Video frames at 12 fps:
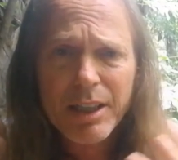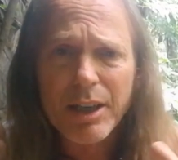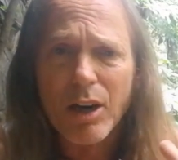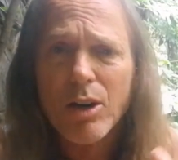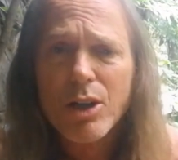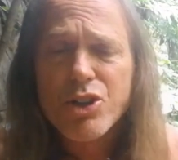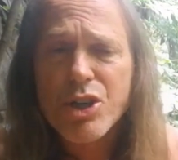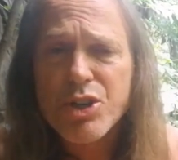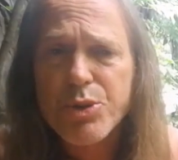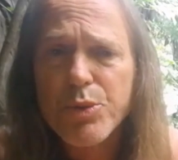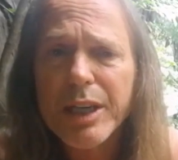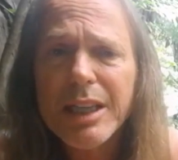you know,
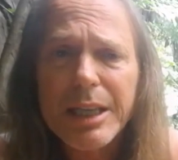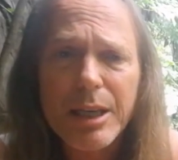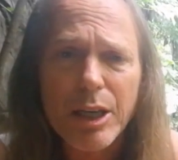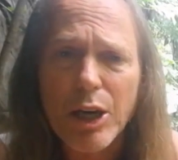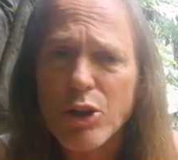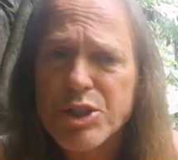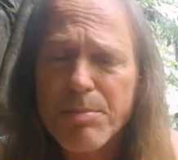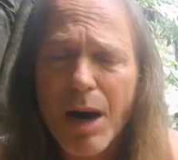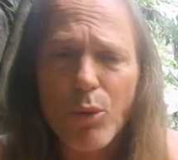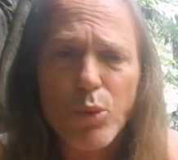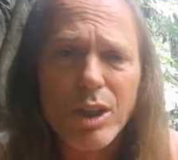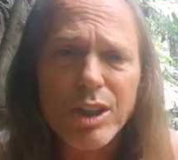just really, you know, it's
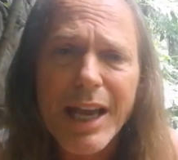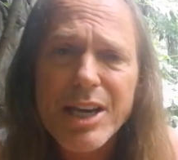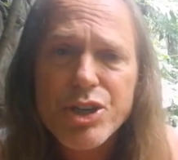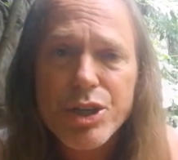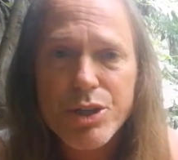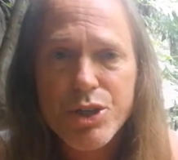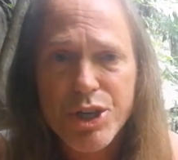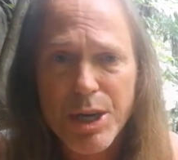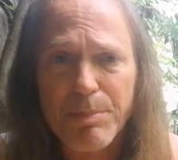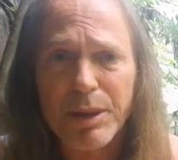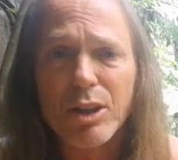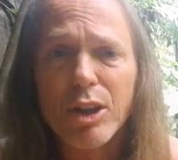about
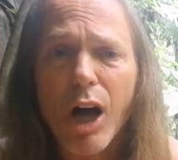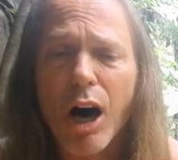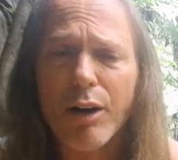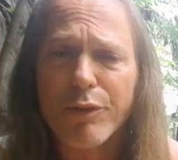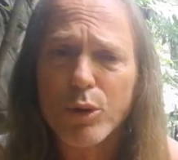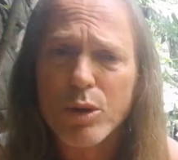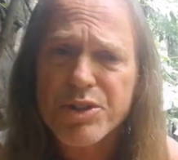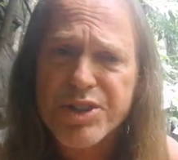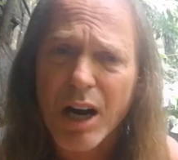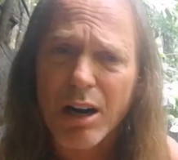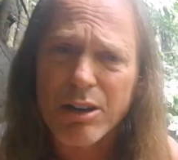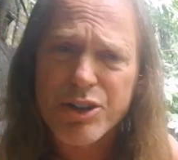relationship and love, rules
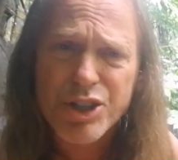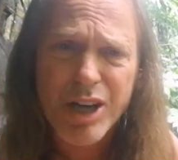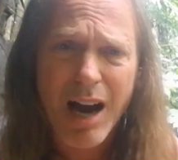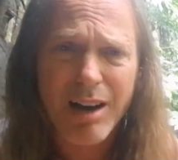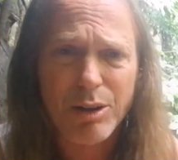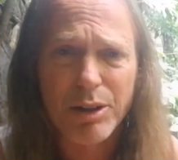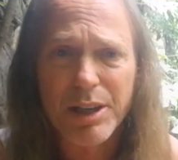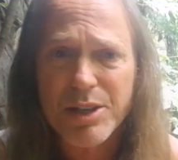the heart chakra.